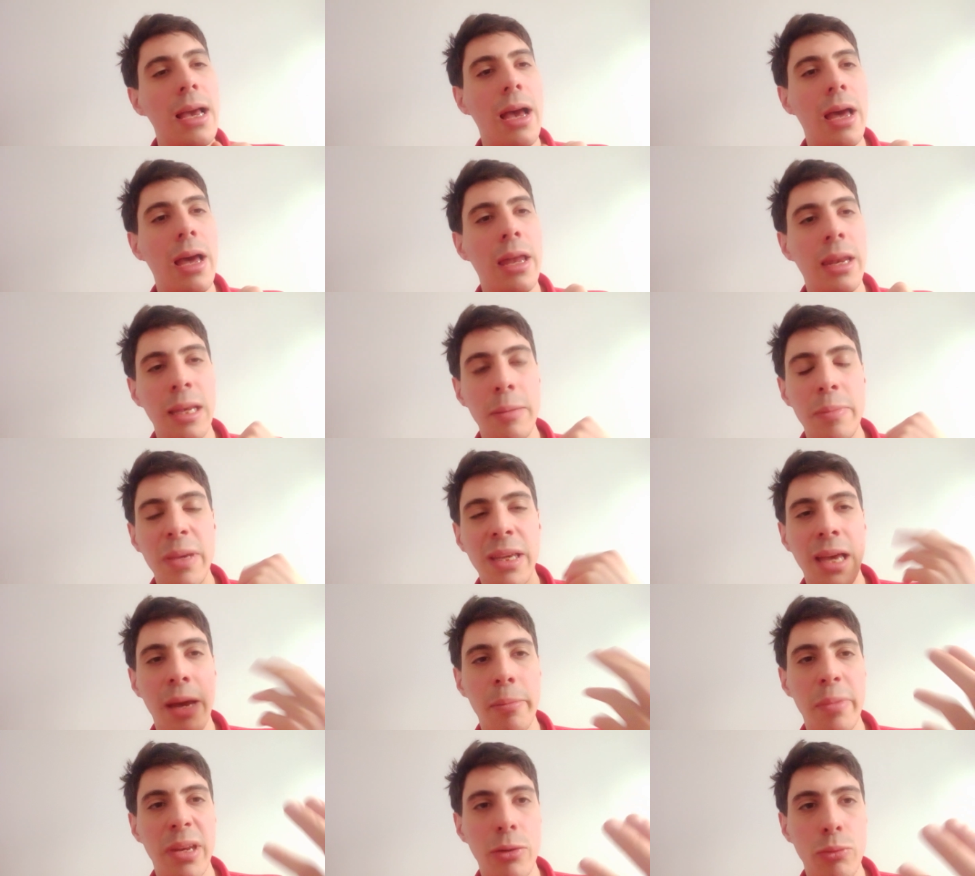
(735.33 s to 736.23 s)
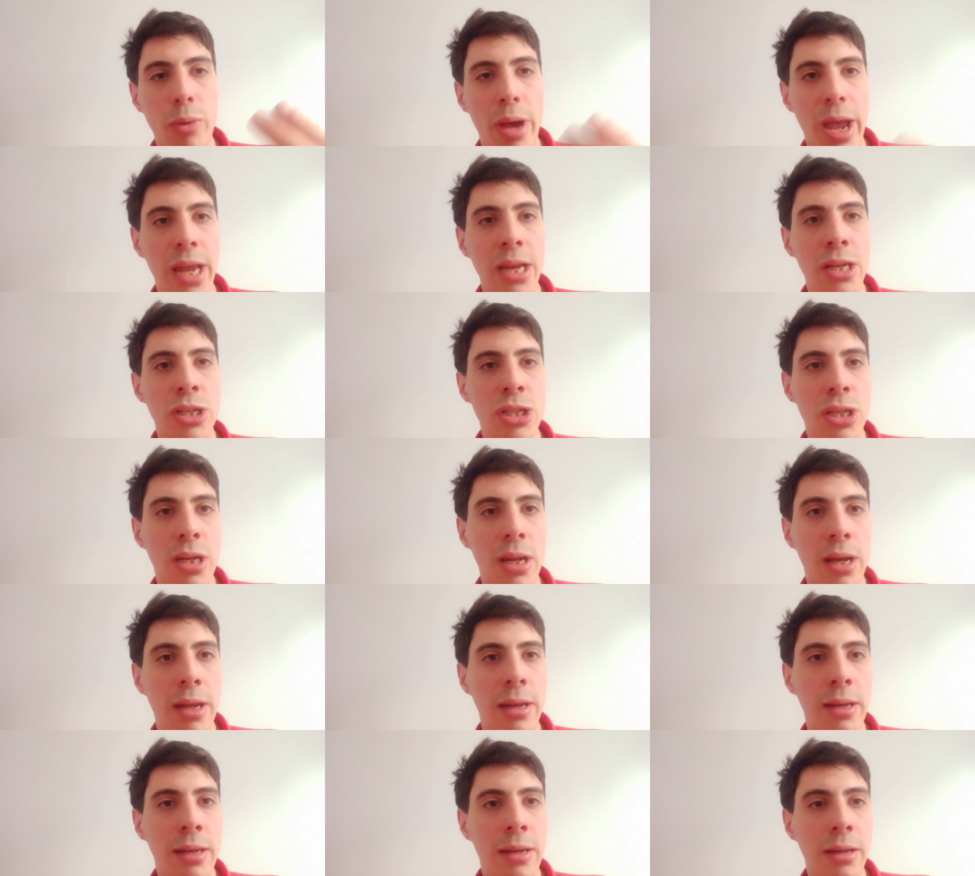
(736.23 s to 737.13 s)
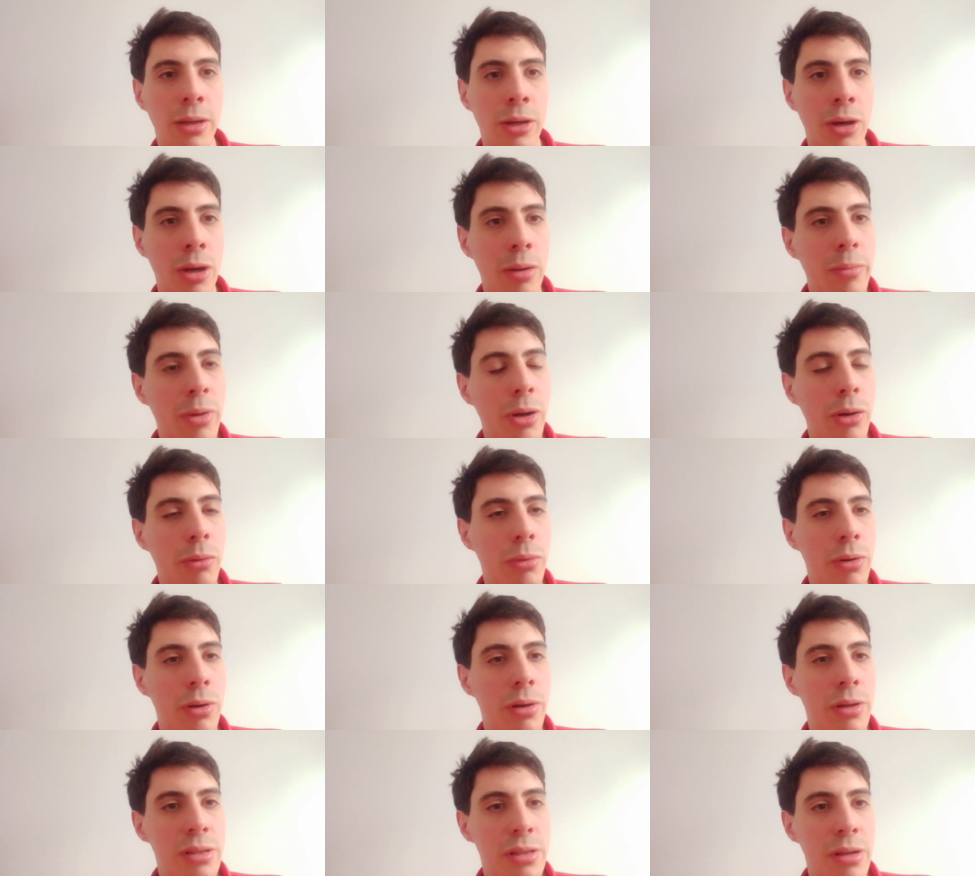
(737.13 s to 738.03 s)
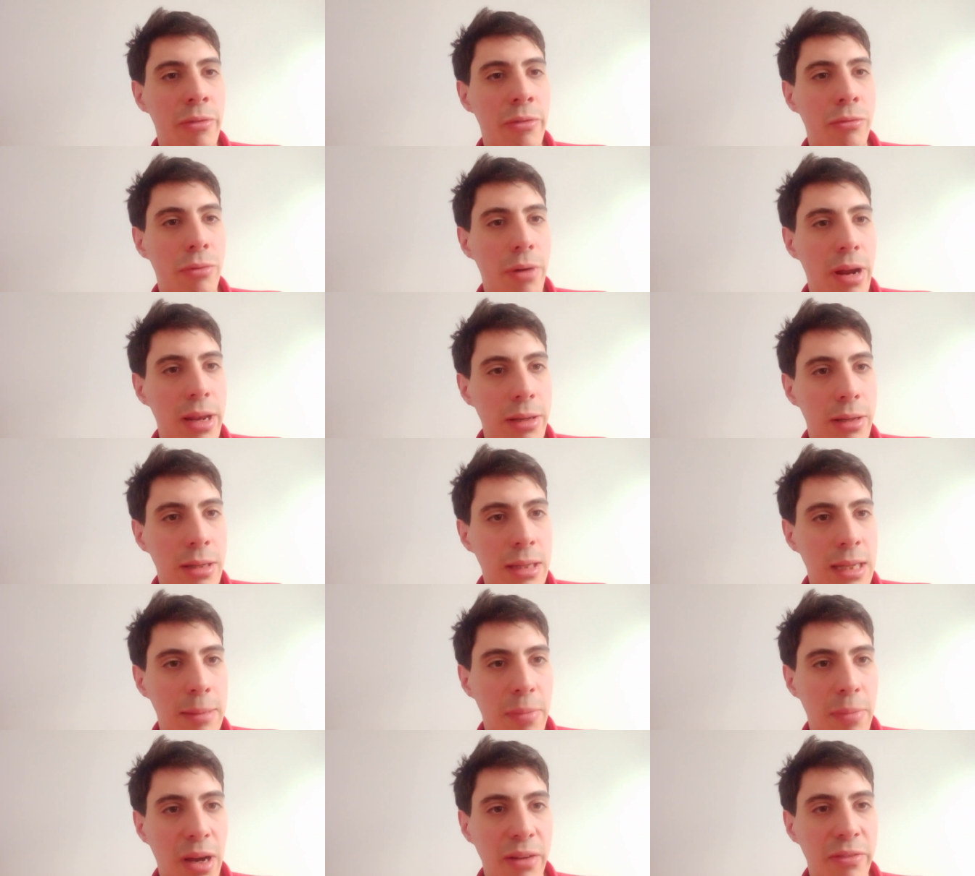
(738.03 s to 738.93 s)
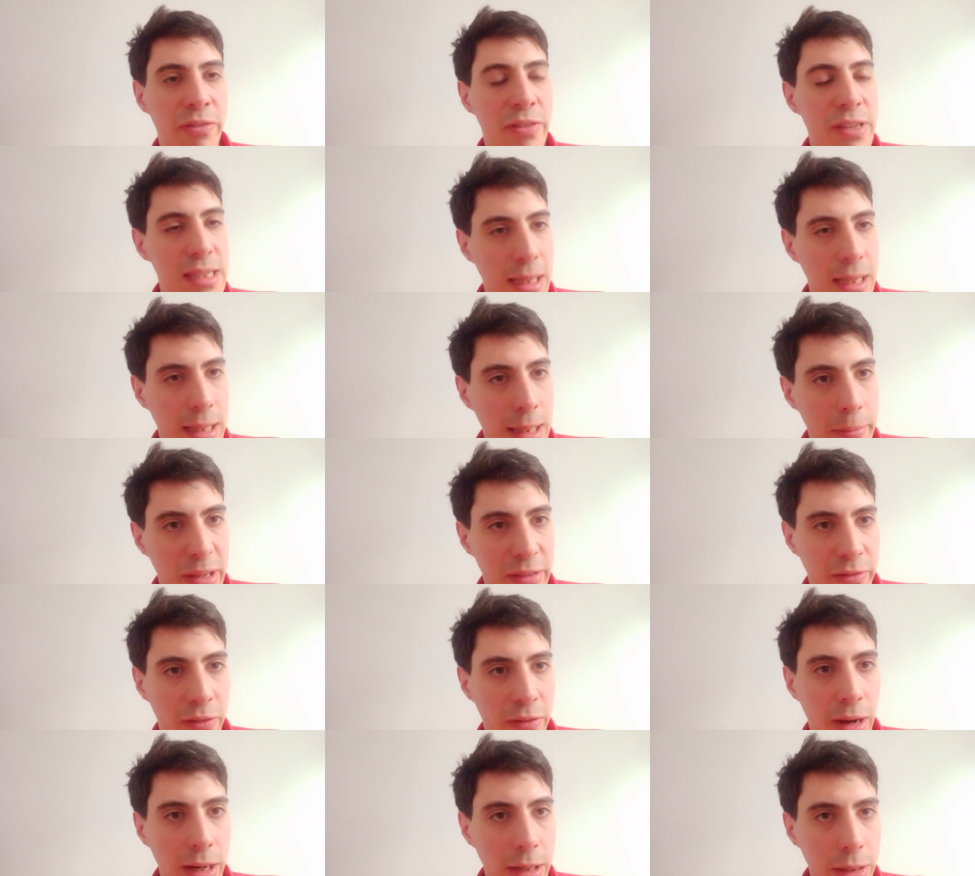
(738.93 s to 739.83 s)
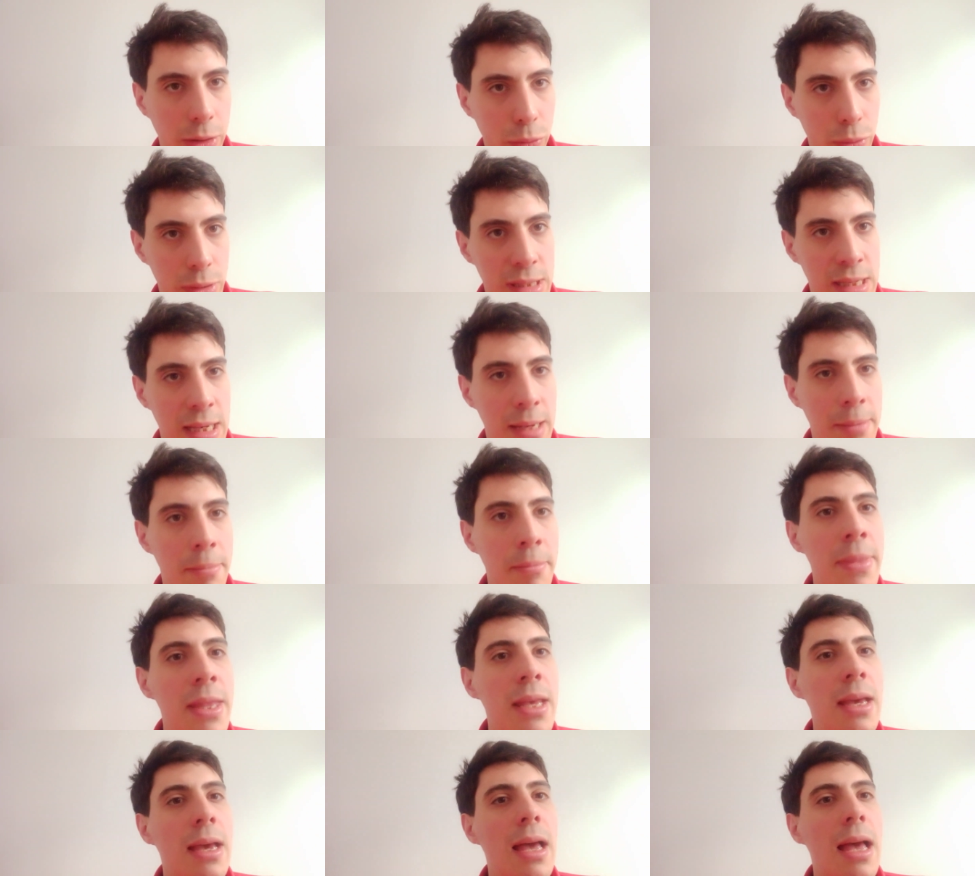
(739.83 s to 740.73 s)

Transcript: and he became enraged. And Kernberg was afraid that he might physically be violent with him.